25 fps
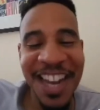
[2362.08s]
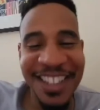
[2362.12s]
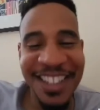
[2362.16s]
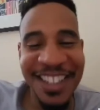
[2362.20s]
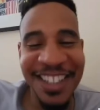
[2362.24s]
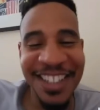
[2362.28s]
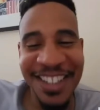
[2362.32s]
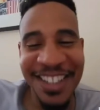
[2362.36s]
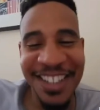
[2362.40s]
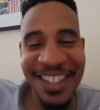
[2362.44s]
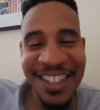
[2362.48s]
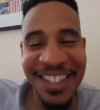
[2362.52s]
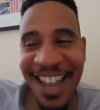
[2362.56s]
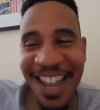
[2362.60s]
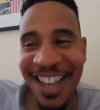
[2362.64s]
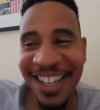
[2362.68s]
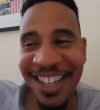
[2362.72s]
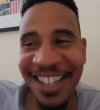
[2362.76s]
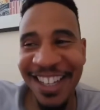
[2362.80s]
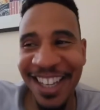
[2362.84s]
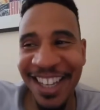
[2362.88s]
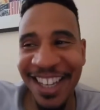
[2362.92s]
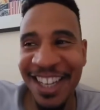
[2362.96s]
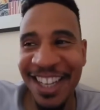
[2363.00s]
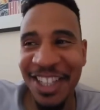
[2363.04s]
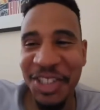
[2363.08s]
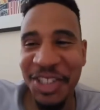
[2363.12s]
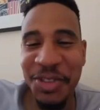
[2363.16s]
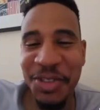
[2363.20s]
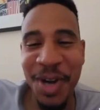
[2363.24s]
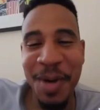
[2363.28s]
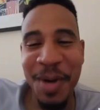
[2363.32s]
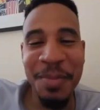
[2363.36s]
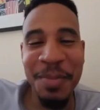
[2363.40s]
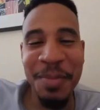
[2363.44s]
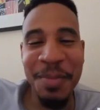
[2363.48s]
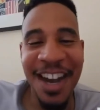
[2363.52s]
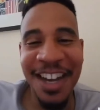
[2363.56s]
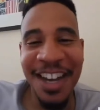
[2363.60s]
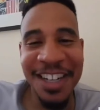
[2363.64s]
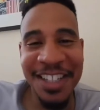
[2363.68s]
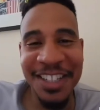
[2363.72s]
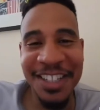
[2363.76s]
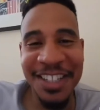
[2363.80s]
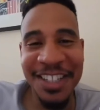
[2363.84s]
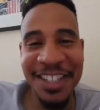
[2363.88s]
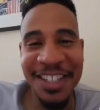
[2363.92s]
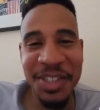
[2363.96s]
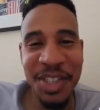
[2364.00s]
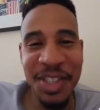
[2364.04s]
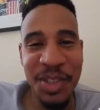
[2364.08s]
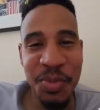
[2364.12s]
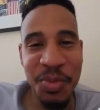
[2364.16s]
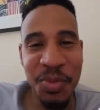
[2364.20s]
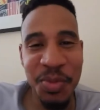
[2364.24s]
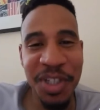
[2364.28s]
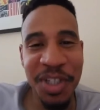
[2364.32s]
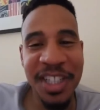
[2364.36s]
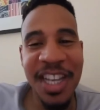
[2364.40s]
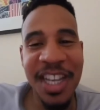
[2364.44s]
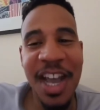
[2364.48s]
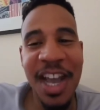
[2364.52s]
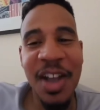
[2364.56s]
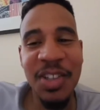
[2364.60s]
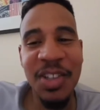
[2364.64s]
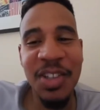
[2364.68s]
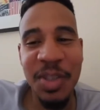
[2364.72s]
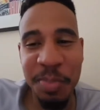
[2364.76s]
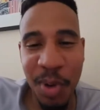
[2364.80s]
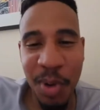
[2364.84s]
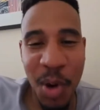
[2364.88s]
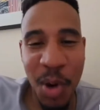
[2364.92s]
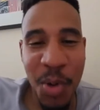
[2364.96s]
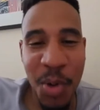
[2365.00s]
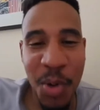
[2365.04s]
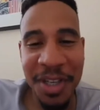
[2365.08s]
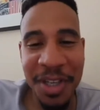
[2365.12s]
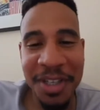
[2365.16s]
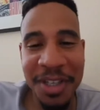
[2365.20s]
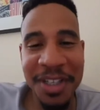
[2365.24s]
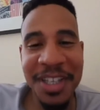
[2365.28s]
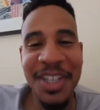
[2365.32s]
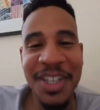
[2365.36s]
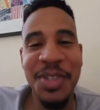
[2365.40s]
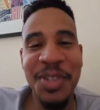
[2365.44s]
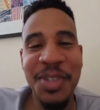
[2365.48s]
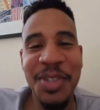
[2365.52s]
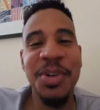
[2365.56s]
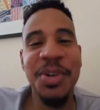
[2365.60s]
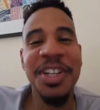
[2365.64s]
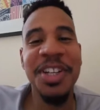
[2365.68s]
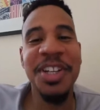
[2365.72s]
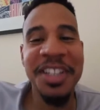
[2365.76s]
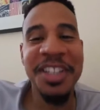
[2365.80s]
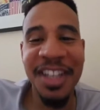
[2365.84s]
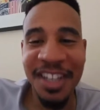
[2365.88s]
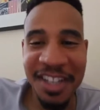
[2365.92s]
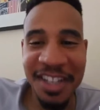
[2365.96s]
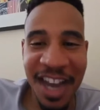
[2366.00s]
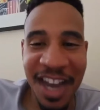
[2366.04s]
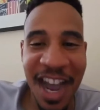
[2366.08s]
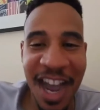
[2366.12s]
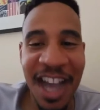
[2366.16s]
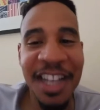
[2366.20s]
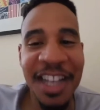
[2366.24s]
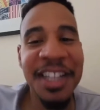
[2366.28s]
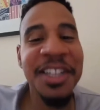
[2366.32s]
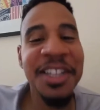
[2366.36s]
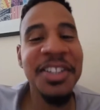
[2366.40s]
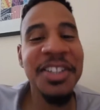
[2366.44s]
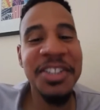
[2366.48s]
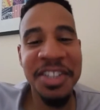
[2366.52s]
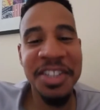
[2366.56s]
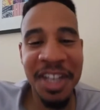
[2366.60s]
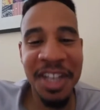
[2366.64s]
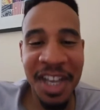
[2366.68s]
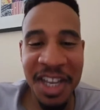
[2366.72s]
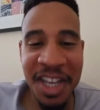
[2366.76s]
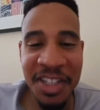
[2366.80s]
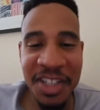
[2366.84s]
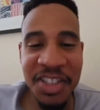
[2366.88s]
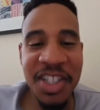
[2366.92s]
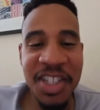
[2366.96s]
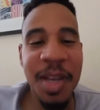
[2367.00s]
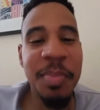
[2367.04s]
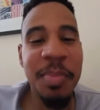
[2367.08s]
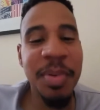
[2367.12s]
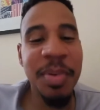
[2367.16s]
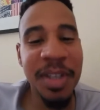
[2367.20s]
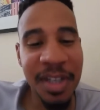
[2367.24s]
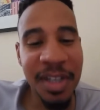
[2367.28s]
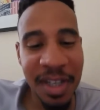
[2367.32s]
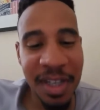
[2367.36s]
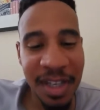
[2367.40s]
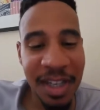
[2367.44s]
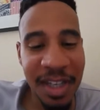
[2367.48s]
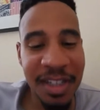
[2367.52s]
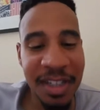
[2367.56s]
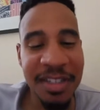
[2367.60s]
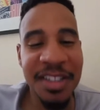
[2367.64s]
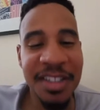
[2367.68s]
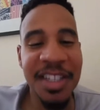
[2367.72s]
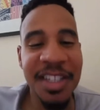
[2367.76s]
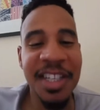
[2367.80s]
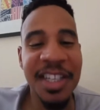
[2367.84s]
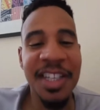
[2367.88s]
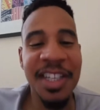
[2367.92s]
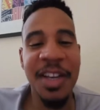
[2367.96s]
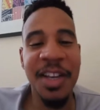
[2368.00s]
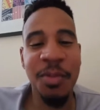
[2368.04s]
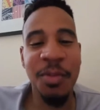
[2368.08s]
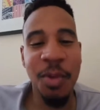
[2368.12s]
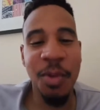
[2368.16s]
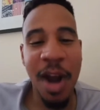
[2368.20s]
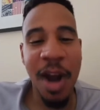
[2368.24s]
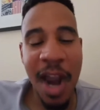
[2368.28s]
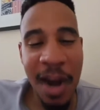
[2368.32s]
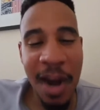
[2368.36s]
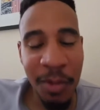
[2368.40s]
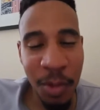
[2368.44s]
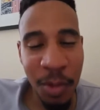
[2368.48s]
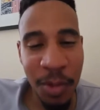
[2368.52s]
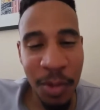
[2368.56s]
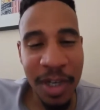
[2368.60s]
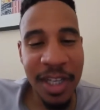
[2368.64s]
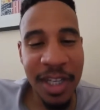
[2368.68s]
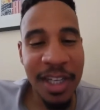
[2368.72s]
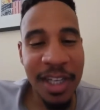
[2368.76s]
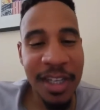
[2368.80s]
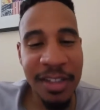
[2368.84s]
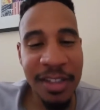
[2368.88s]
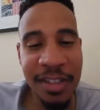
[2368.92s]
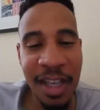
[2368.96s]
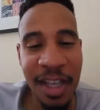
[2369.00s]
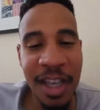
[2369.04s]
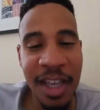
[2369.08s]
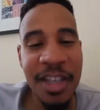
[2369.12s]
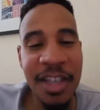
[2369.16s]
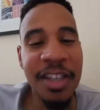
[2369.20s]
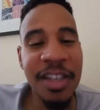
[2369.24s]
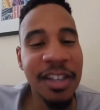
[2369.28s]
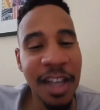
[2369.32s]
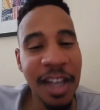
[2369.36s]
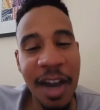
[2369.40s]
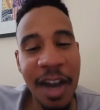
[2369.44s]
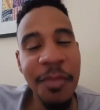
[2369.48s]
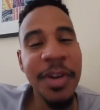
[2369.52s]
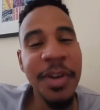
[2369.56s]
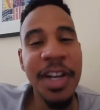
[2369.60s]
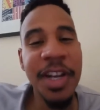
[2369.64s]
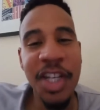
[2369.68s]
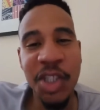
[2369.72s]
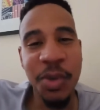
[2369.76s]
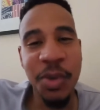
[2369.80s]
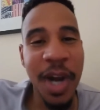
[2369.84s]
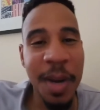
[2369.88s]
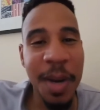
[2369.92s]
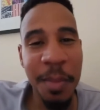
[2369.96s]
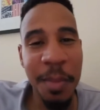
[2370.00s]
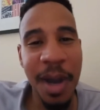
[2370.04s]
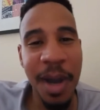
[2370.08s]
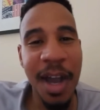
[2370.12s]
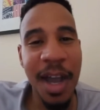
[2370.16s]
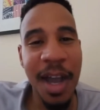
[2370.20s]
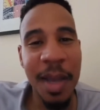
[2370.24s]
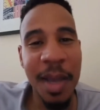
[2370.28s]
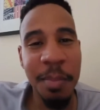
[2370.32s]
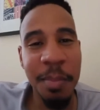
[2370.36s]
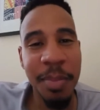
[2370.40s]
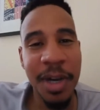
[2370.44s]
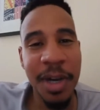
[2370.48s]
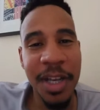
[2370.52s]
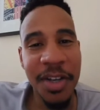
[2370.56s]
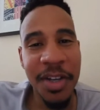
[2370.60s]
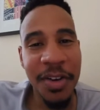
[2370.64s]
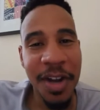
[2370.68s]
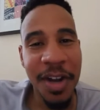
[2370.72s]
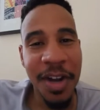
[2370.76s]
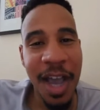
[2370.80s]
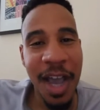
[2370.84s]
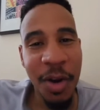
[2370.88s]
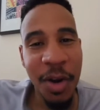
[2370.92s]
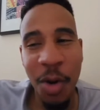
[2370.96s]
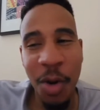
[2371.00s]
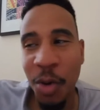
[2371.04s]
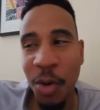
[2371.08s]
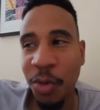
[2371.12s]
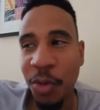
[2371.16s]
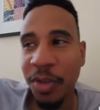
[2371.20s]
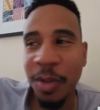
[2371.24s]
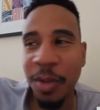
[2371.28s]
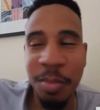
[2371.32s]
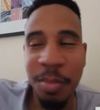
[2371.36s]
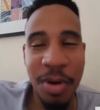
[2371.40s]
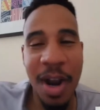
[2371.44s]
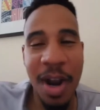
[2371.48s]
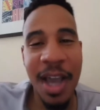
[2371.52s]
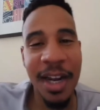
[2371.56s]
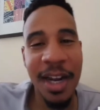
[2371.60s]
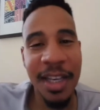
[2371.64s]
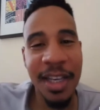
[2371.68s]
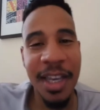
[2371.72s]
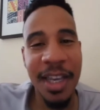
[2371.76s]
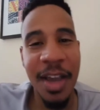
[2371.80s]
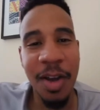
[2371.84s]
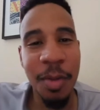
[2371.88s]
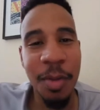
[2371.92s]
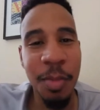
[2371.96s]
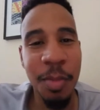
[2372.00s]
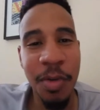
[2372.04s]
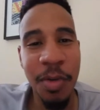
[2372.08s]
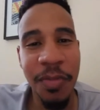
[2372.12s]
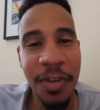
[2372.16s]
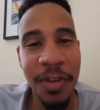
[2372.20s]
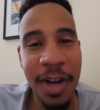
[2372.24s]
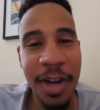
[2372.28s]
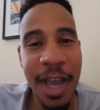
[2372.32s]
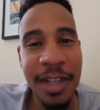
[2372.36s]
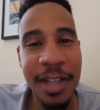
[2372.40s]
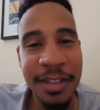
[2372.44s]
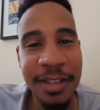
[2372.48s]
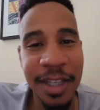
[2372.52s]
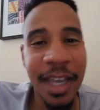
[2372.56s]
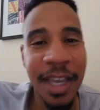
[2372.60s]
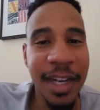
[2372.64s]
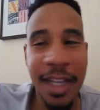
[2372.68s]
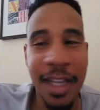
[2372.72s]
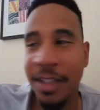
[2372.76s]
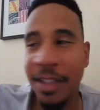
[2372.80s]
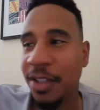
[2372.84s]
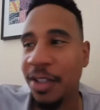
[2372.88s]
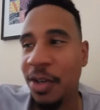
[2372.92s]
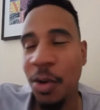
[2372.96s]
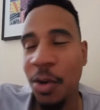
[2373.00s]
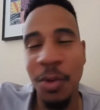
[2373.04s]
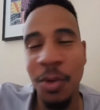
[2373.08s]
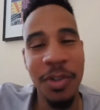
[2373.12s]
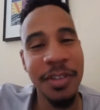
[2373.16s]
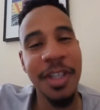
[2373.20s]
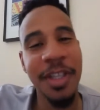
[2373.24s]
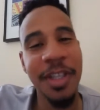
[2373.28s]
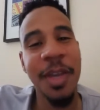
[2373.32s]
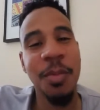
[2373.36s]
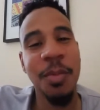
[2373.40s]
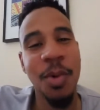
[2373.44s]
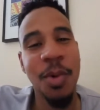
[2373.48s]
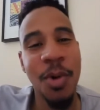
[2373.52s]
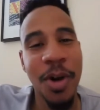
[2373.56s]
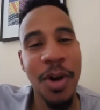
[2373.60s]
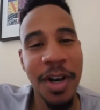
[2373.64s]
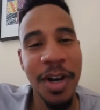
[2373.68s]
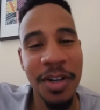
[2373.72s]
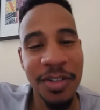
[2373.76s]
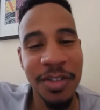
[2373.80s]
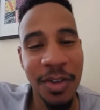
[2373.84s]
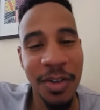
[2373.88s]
that Draymond is really outspoken. He's willing to acknowledge chippiness and rivalries. You love it in Draymond, but you're not holding LeBron accountable for not saying that the Golden State Warriors